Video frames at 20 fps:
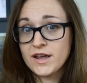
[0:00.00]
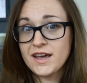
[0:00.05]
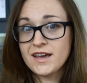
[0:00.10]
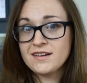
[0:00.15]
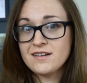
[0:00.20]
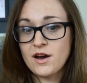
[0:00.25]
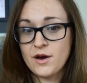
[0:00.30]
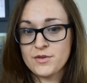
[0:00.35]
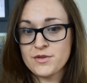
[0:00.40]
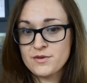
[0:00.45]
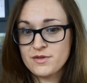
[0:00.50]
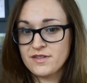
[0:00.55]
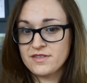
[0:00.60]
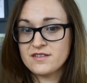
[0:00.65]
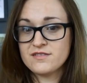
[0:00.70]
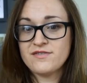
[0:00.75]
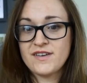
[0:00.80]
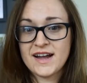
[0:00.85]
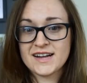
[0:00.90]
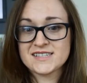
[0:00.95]
it other than
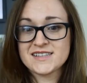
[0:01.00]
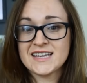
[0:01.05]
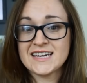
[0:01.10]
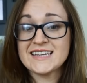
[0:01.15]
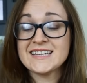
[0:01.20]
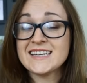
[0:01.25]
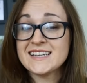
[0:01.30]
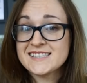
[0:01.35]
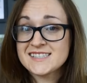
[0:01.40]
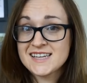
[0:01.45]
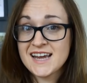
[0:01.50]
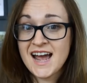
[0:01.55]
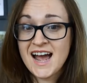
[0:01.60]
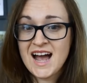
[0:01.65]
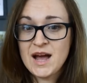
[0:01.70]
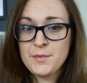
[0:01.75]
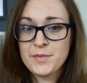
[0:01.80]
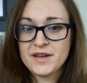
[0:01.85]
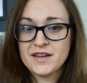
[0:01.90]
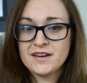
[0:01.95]
the fact that it needs to
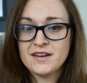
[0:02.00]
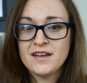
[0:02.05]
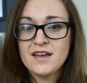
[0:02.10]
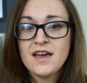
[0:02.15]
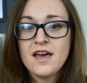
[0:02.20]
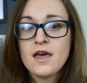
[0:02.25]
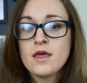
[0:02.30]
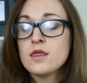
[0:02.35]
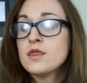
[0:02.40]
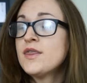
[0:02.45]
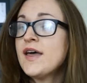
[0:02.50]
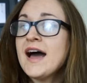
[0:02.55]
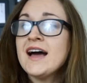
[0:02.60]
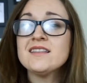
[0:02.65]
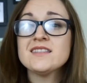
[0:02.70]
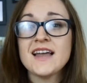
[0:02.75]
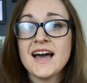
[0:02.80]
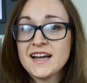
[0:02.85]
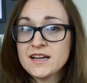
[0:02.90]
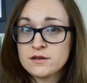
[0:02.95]
happen,
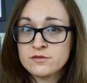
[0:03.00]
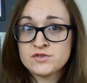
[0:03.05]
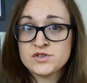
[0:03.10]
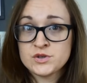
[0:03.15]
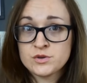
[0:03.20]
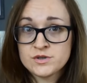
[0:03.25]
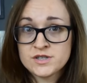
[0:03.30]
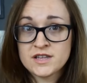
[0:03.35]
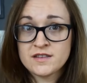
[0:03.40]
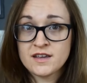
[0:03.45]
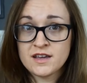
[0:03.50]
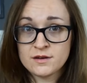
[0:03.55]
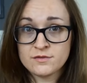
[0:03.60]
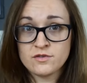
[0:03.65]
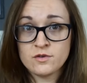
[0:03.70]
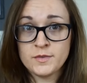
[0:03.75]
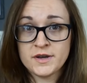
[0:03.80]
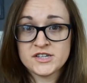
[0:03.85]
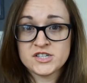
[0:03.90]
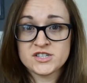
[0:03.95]
that lack of juice in the
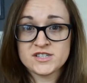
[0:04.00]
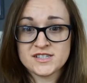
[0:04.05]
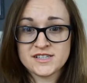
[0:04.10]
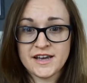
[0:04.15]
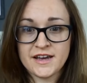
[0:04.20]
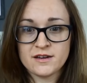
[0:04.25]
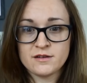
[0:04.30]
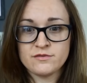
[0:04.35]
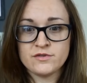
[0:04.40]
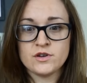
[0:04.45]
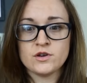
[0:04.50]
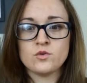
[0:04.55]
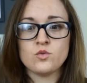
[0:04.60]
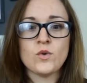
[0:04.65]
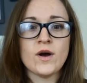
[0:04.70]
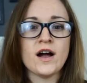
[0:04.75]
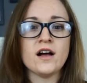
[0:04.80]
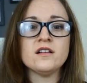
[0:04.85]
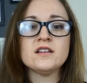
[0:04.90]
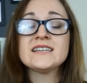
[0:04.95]
information side of your
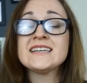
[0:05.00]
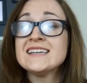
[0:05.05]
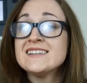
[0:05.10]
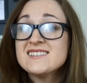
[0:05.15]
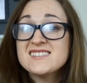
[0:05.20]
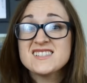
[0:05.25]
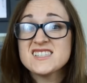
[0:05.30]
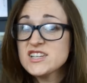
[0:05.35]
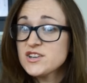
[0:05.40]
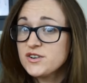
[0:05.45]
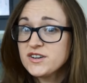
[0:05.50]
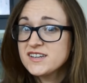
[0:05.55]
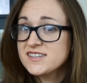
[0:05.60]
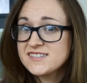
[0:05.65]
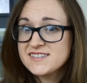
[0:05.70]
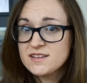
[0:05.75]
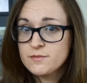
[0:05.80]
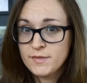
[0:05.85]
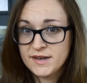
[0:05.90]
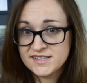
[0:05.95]
well can
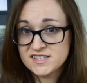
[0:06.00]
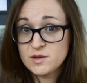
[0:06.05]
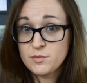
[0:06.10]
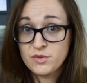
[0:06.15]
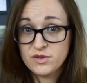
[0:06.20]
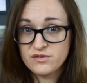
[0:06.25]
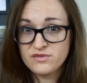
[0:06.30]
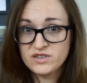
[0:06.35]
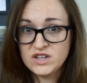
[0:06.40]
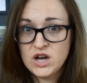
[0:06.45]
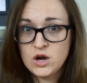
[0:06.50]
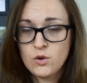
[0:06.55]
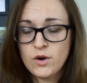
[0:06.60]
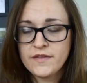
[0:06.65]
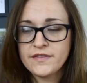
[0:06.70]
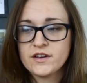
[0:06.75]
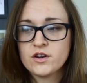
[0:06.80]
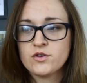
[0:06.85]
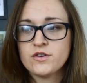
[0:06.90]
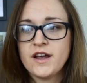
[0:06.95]
seriously mess up the flow
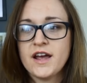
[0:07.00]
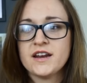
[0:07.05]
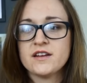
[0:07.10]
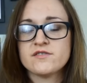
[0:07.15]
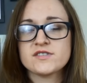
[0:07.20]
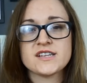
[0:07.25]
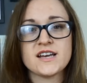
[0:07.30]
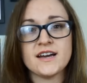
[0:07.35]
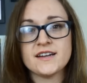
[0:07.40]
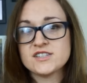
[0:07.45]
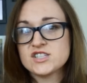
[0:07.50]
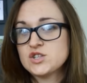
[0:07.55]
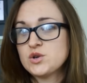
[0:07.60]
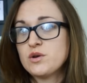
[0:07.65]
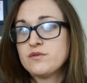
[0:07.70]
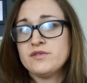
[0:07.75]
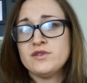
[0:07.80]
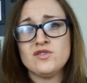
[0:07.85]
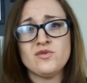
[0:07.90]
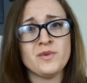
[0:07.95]
on the creative side. So
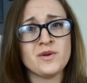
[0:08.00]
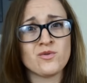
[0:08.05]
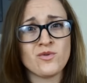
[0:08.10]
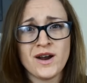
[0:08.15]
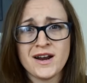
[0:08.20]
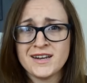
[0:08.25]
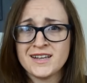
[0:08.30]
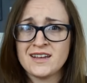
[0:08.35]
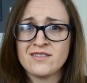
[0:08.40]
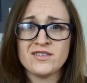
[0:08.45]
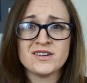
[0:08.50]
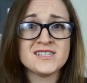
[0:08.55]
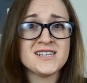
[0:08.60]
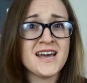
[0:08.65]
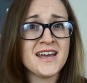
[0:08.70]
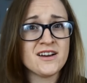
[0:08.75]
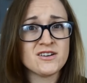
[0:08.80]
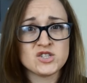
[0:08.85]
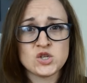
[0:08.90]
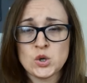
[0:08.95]
if you've been writing every
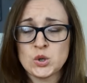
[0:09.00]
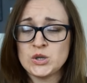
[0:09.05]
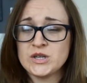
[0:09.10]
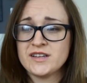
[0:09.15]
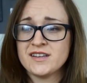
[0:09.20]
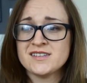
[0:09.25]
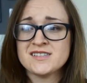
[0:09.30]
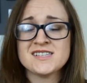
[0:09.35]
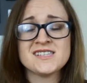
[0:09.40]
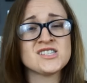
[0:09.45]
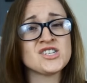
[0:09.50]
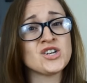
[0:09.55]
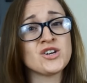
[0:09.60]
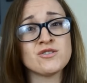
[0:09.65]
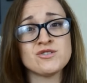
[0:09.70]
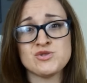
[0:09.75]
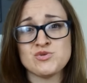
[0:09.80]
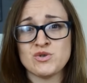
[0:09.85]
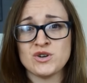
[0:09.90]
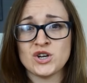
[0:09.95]
day, you're totally consistent,
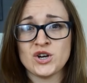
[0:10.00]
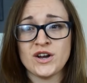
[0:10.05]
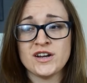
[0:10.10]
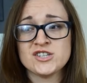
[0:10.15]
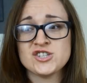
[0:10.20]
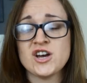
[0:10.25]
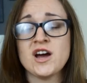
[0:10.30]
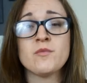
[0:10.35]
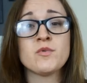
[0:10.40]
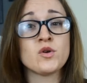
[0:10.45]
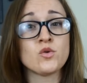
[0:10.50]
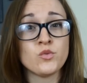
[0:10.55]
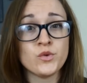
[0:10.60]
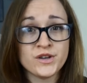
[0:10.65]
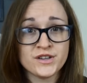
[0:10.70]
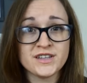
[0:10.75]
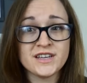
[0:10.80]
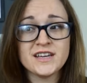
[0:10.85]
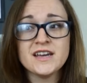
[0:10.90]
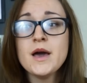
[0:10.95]
you're doing a great job, you're
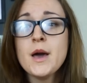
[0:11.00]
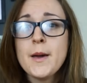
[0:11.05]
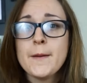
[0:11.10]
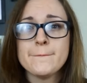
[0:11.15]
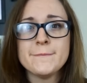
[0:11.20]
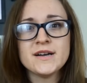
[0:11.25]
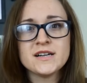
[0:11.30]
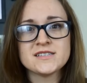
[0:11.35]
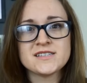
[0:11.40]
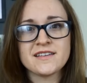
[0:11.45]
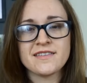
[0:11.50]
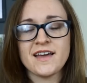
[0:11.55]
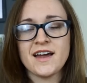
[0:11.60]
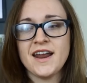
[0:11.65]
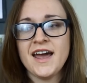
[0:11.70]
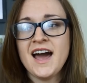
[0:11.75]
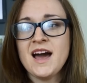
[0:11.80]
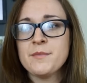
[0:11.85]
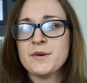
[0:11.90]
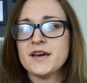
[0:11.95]
really building
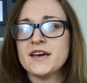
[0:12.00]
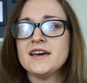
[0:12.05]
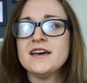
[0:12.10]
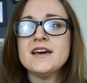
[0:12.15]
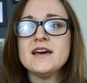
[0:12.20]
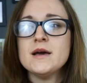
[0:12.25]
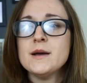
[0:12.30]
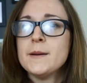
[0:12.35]
that habit,